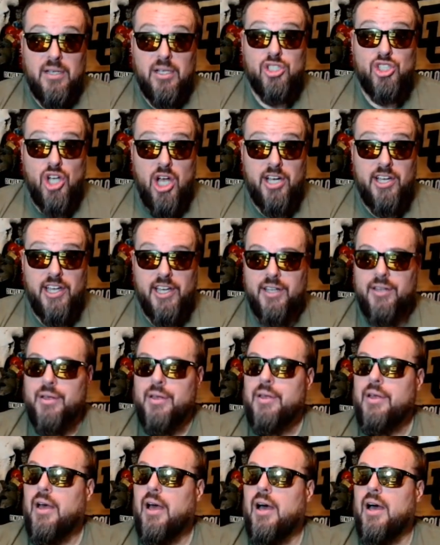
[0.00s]
Shocking.
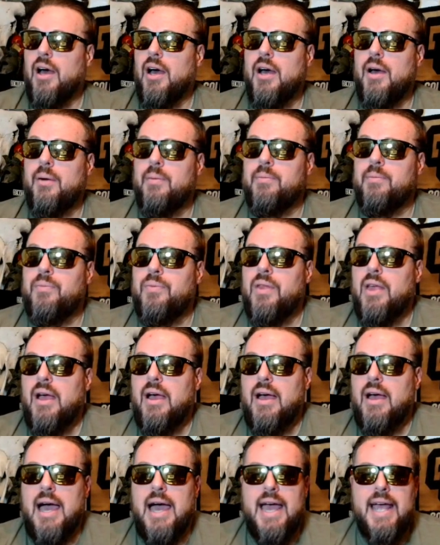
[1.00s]

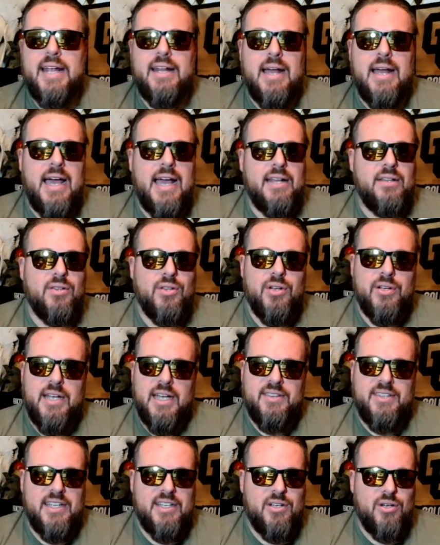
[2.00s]

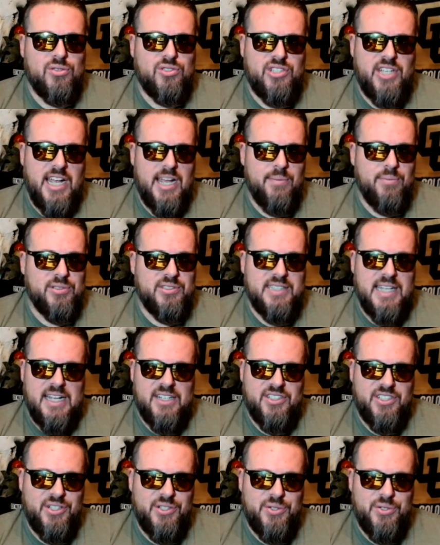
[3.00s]
I think Coach Campbell's
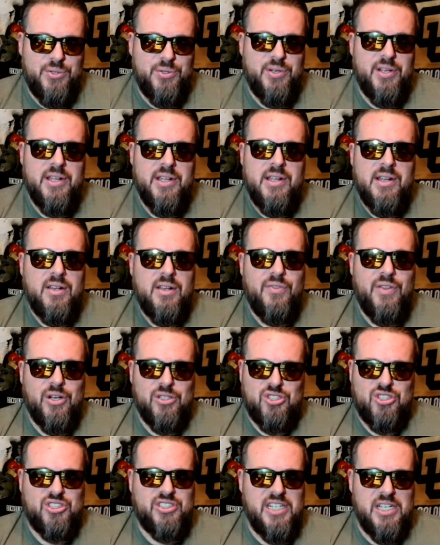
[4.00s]
that dude.
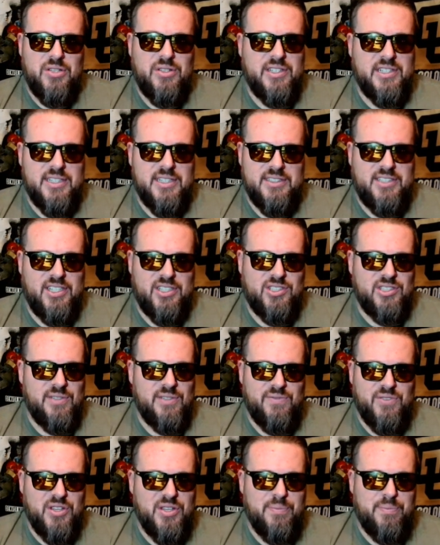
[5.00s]
They're still in
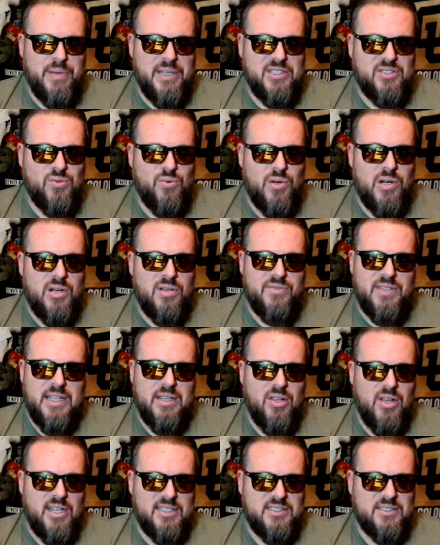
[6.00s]
contention for the Big 12. They
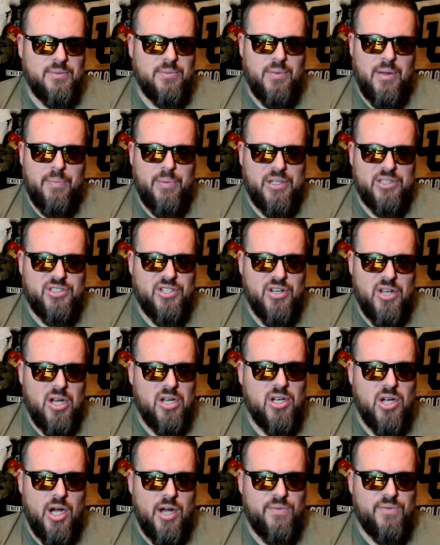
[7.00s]
lost a bunch of
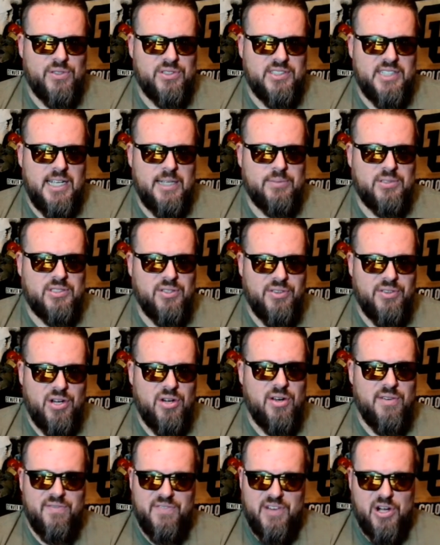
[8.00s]
non-conference games, so
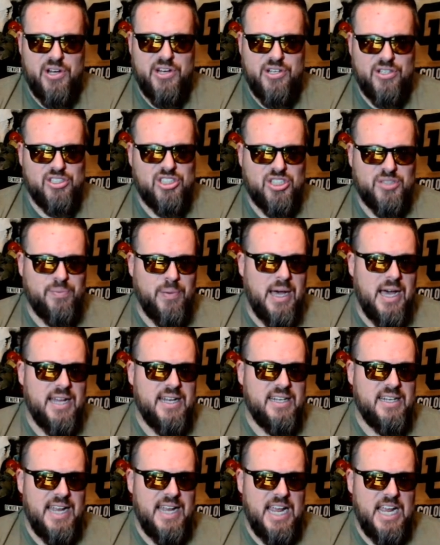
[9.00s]
they're in a very good
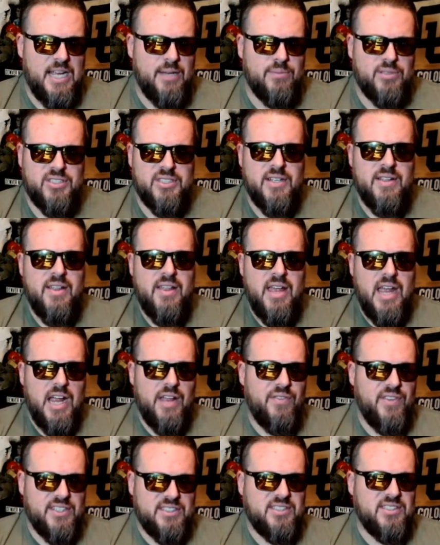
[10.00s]
spot in Ames,
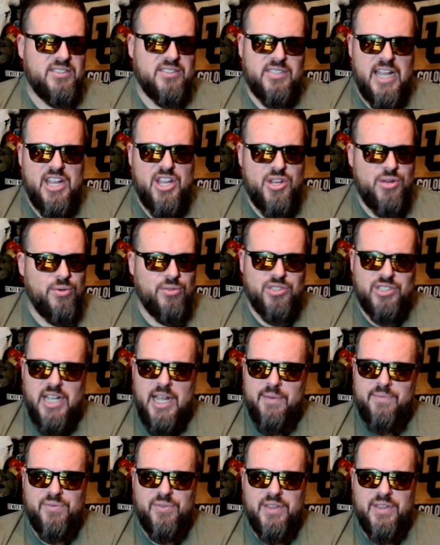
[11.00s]
and this is a huge
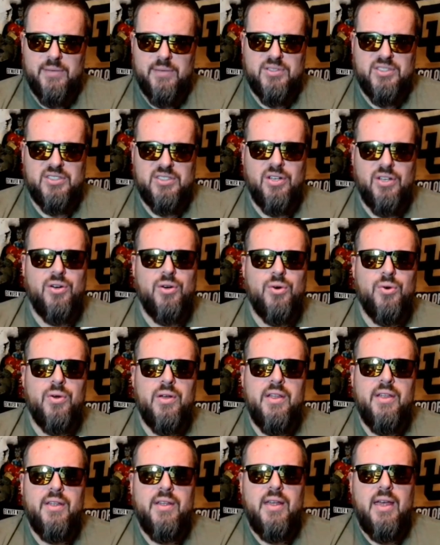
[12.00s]
game for them.
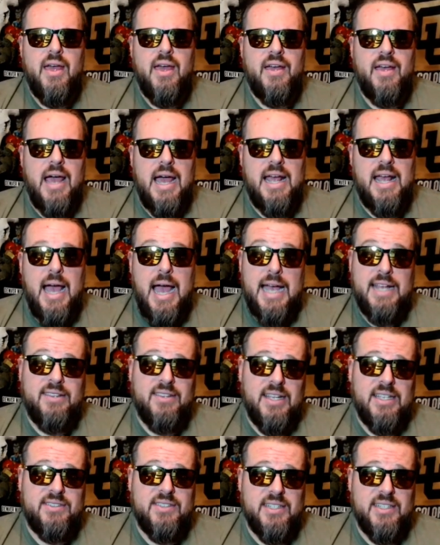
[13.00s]
So I
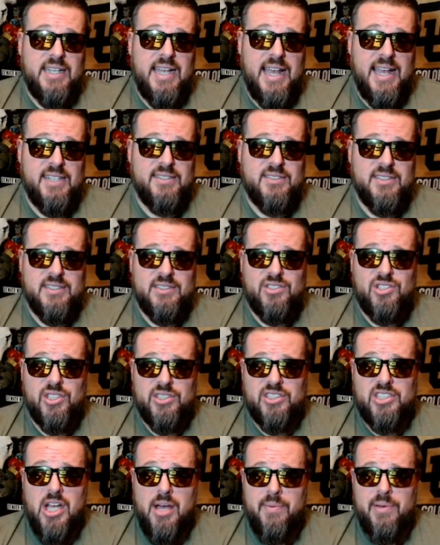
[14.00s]
think that Kansas,
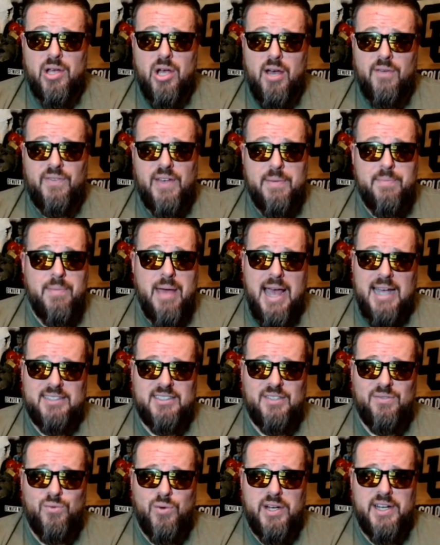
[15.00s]
just coming off a
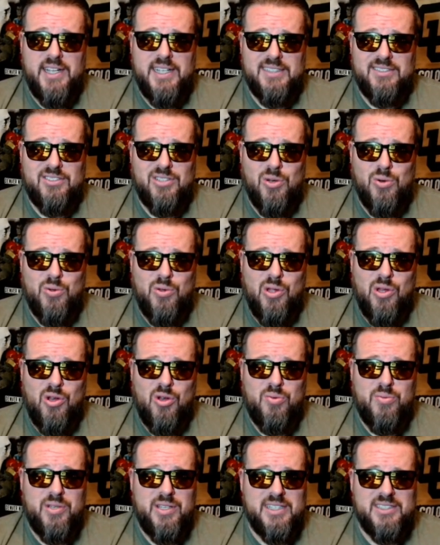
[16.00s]
massive win against
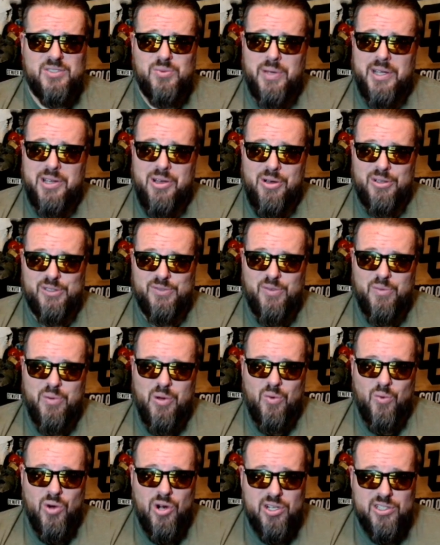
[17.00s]
Oklahoma, that's the way college
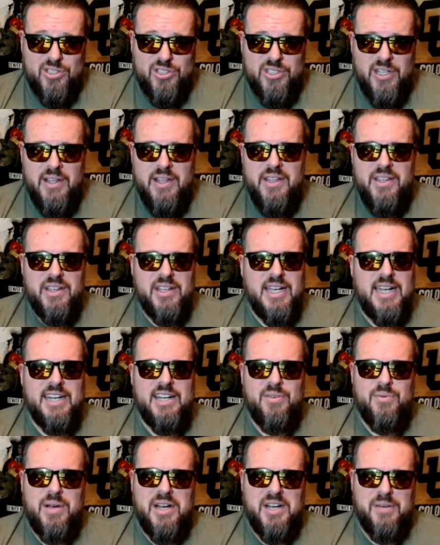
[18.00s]
football works. You got to
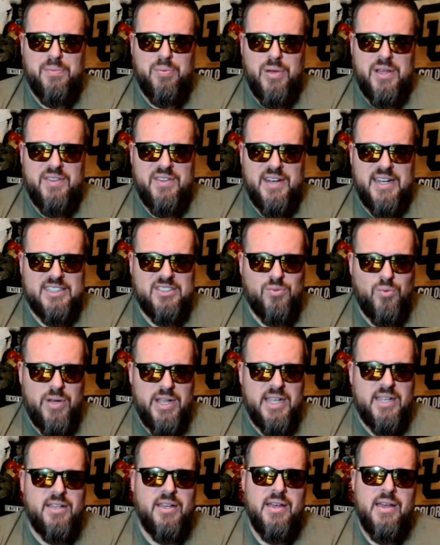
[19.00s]
get ready to play the next
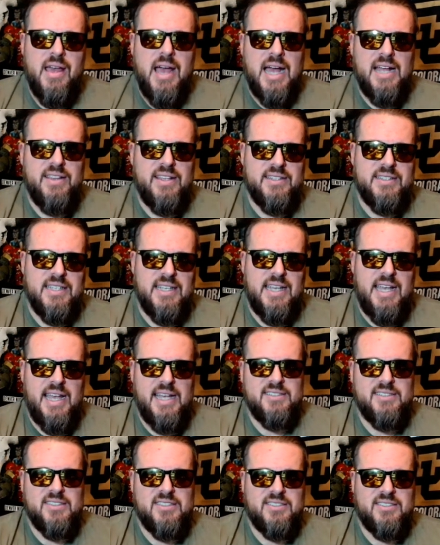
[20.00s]
week. I think that
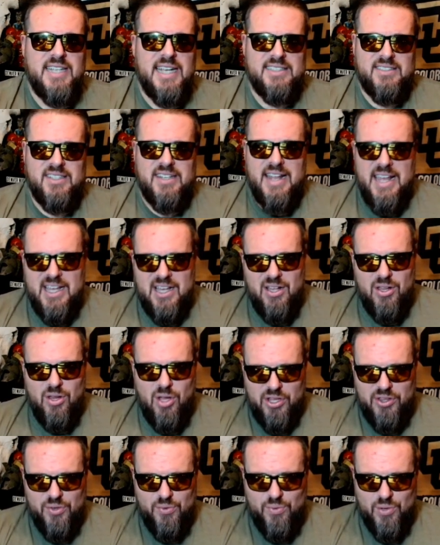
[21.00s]
Kansas takes an L
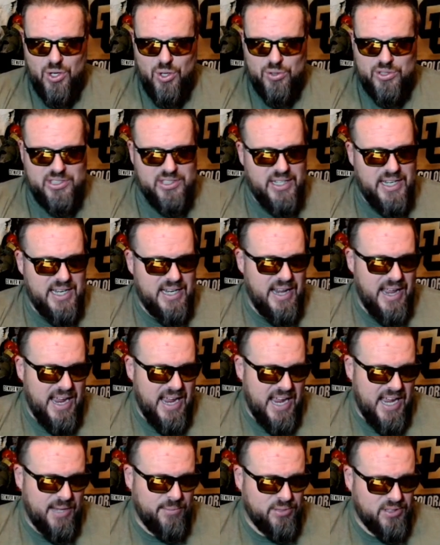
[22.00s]
on the road in
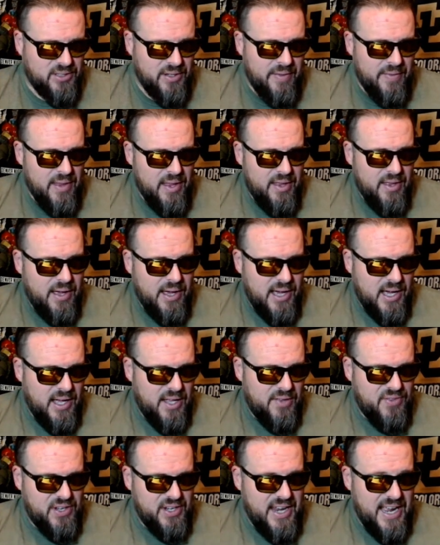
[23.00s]
Ames.
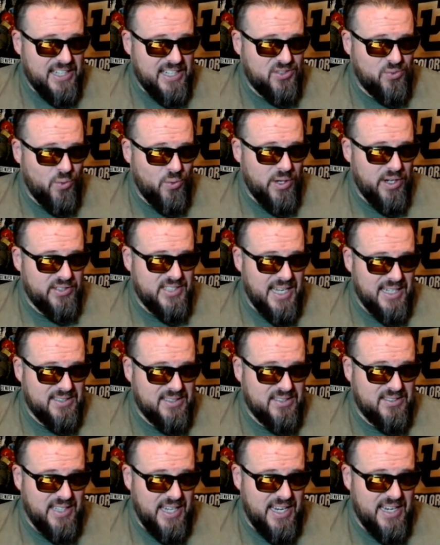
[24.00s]
The next one,
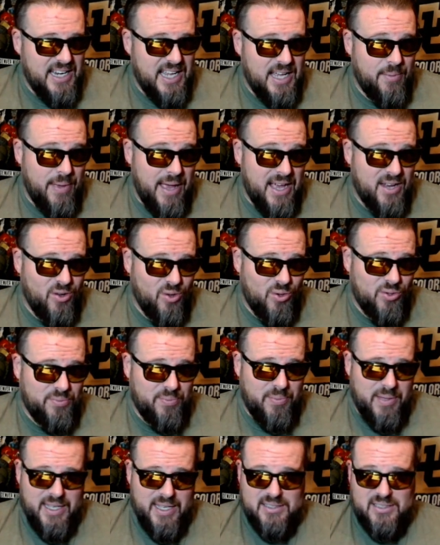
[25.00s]
Texas A&M at
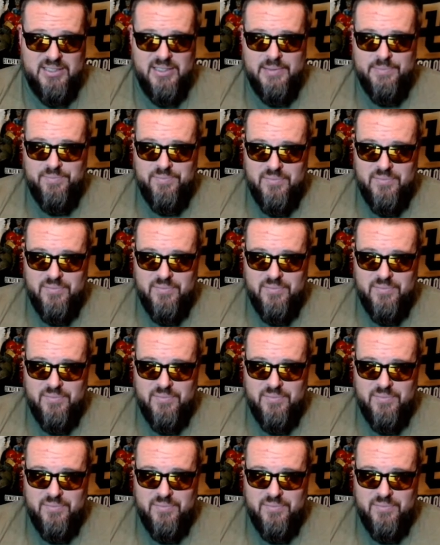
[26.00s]
Ole Miss.